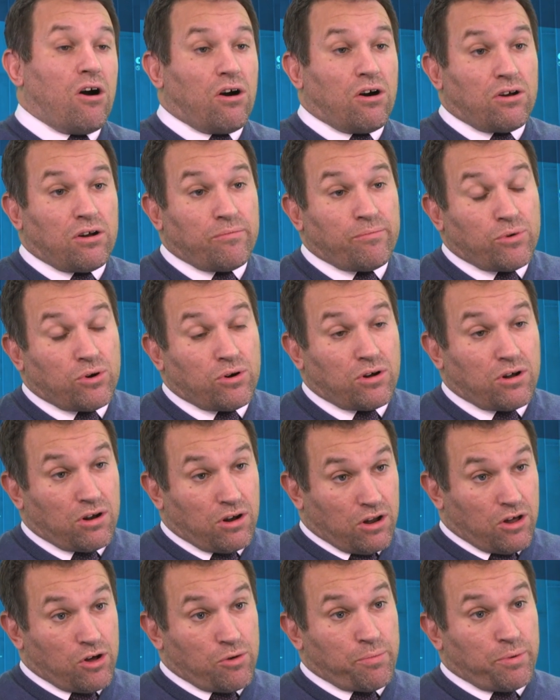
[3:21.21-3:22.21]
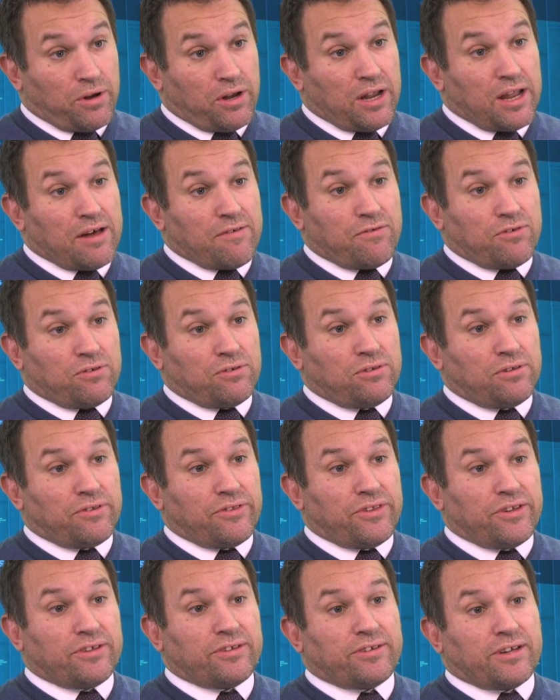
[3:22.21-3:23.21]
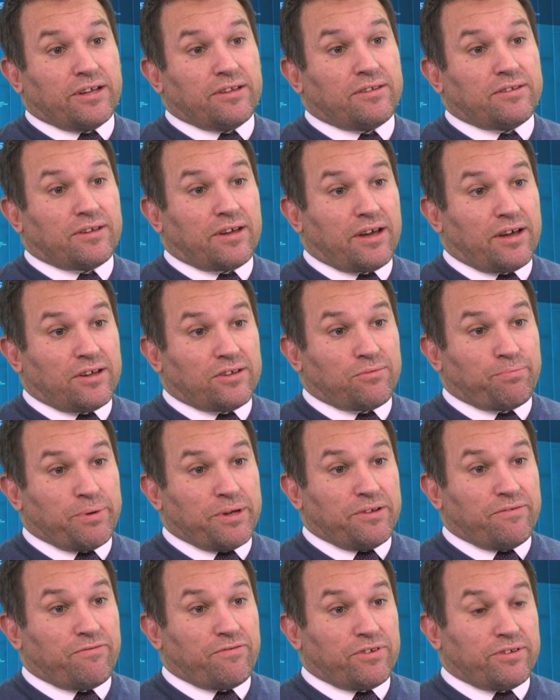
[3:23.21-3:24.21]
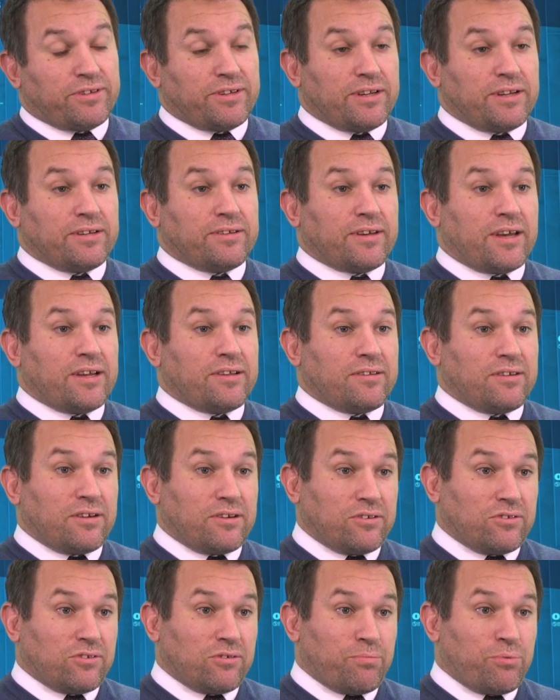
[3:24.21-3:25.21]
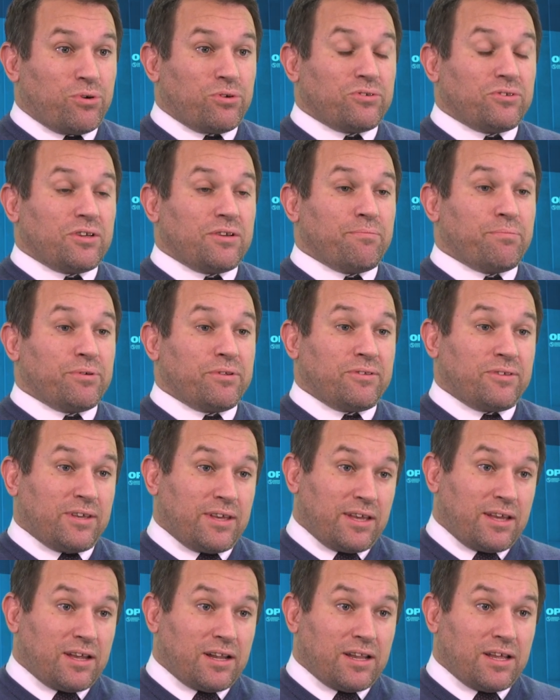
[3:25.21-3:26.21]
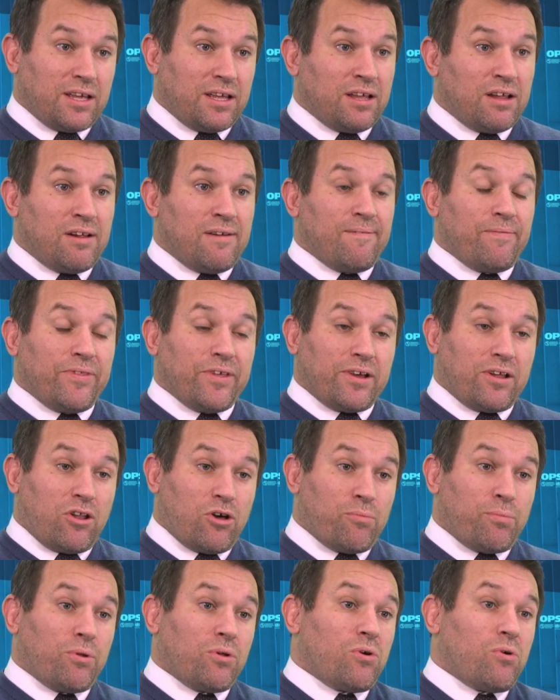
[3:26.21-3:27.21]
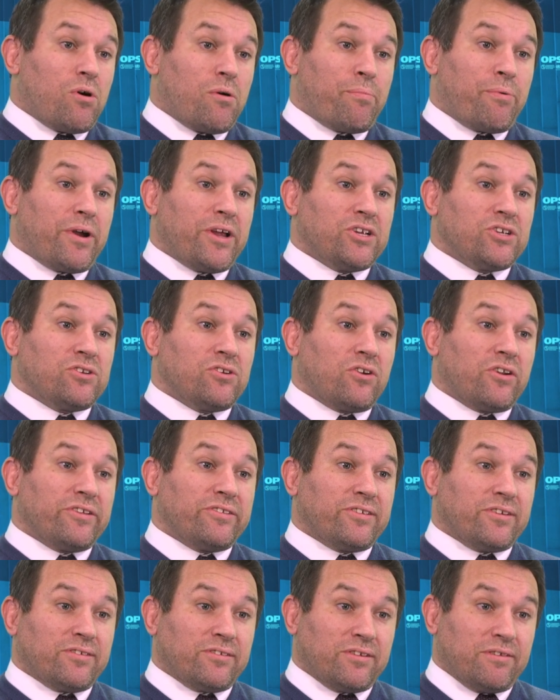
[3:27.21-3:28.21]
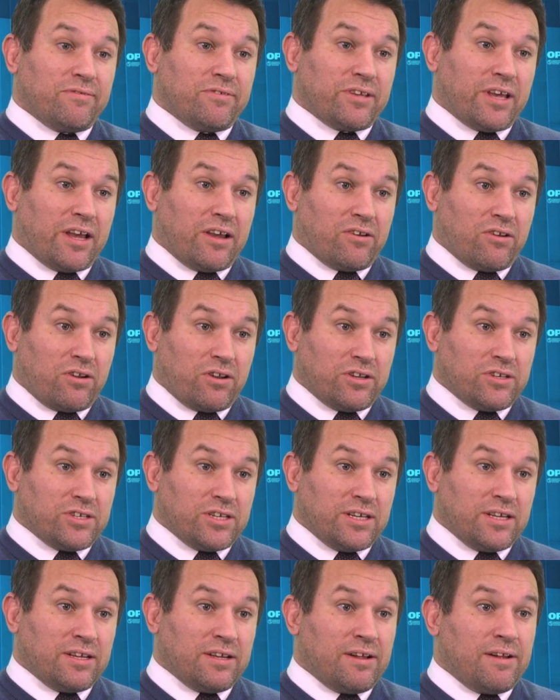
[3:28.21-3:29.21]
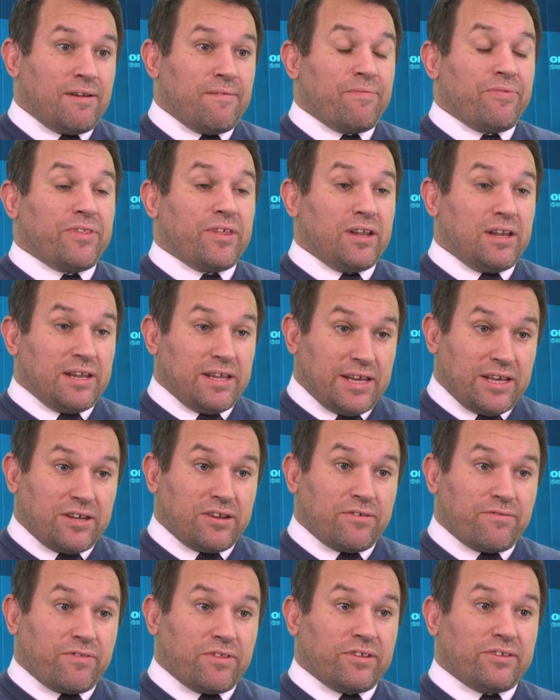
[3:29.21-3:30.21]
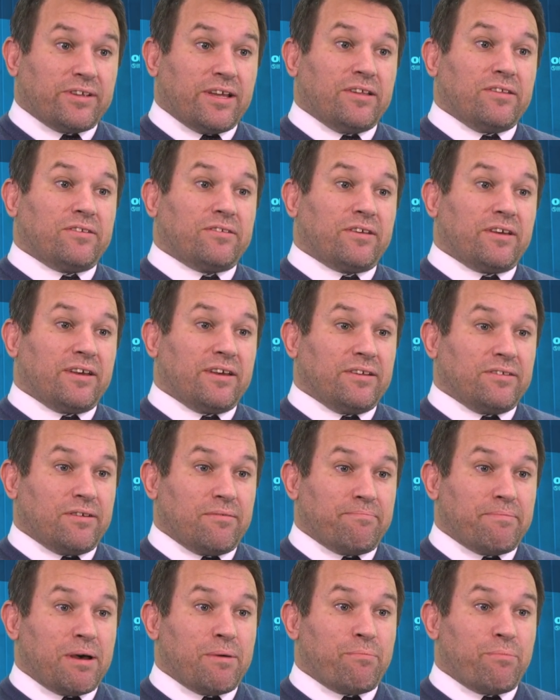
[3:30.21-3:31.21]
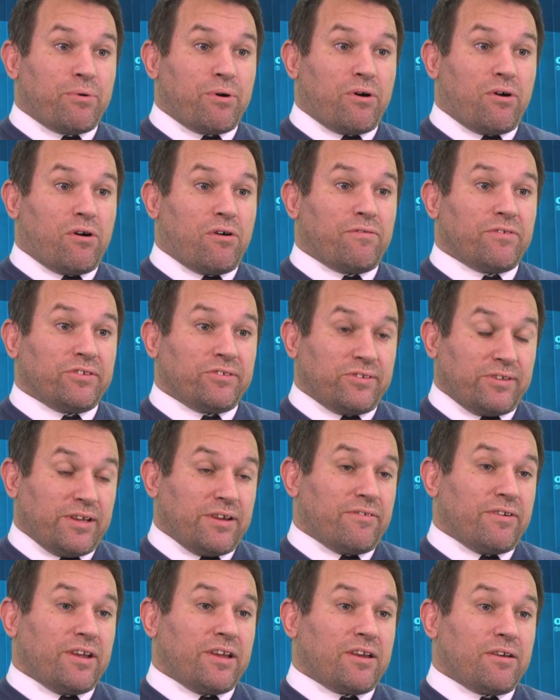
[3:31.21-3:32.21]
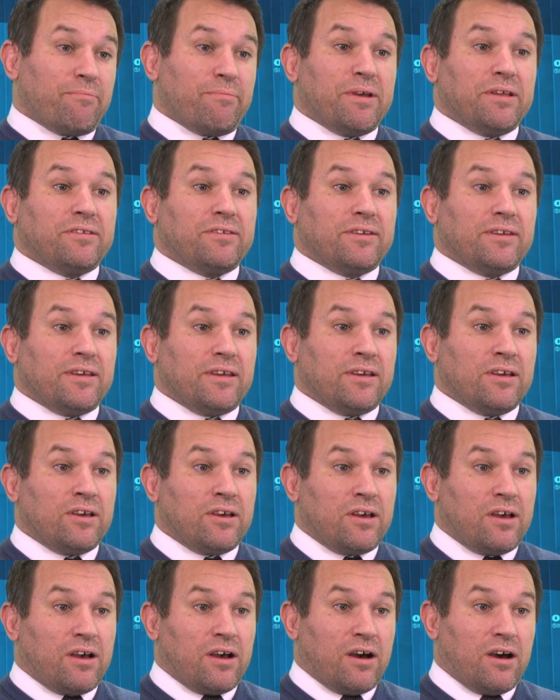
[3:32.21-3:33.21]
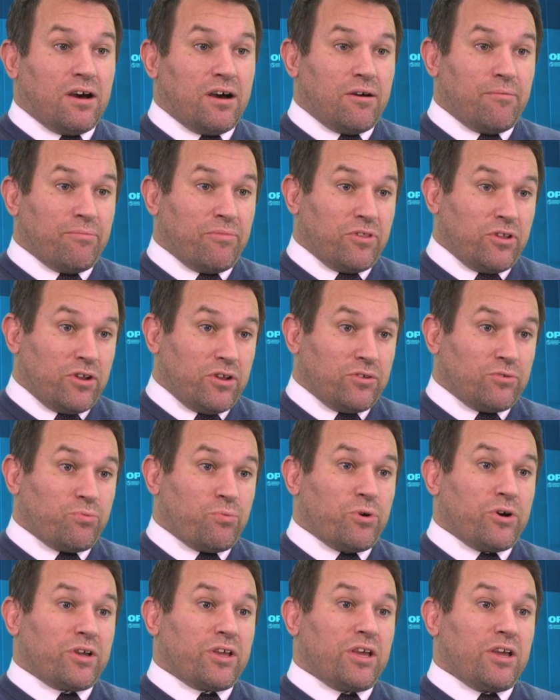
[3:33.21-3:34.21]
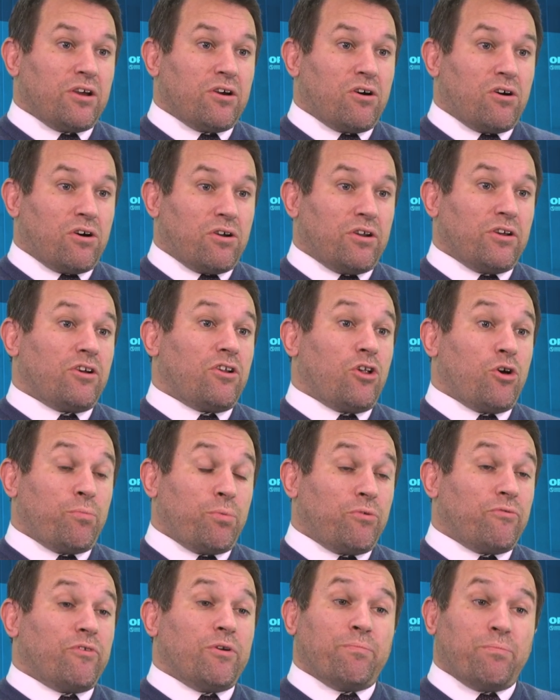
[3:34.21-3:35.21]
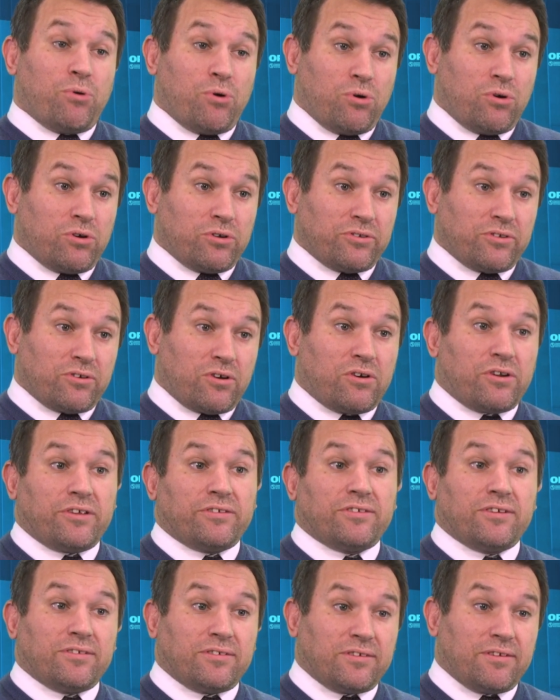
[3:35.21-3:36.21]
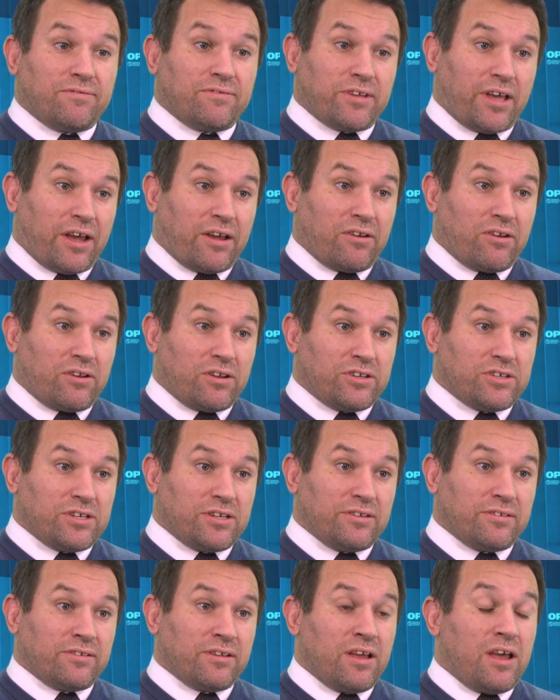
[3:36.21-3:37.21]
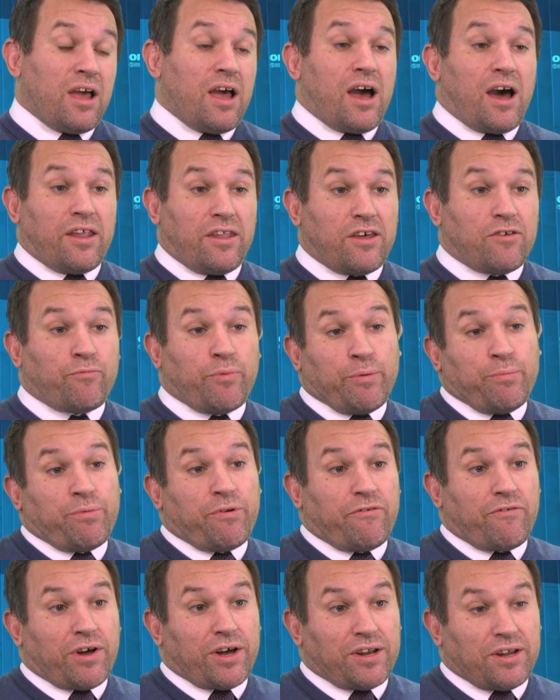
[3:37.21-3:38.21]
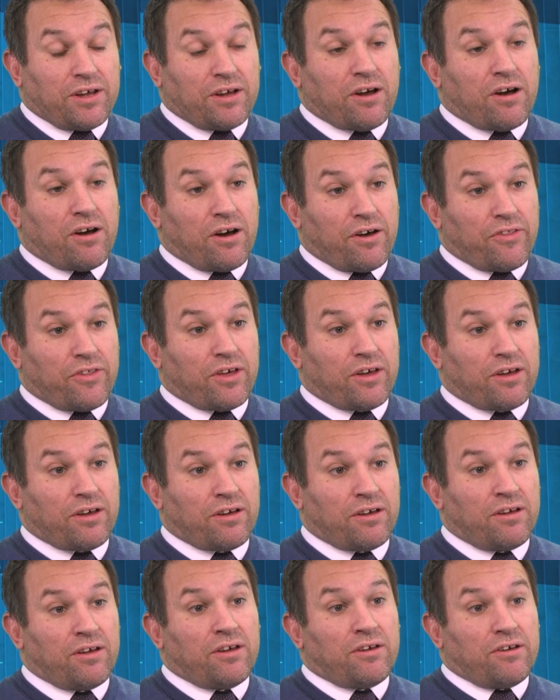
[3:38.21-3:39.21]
On a more global level, the centre has been facilitating and supporting particularly the global cooperation on assistive technology. The lead of the center is a member of a steering committee that is working on a global report on assistive technologies, and they've been providing other